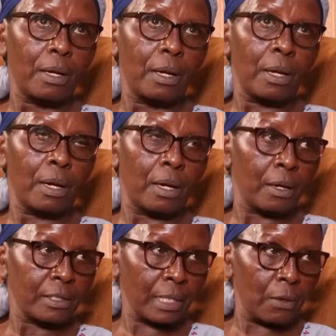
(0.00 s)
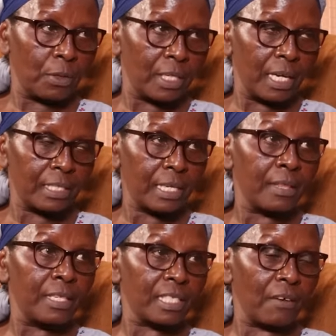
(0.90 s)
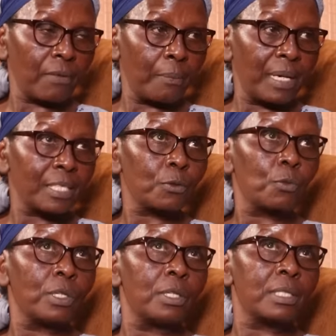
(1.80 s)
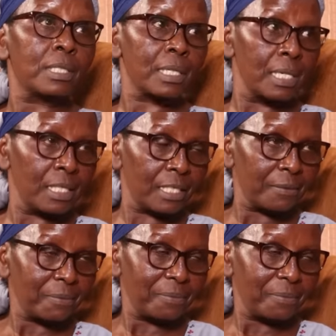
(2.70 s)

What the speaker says: surrounding us. And these are farmers we trained.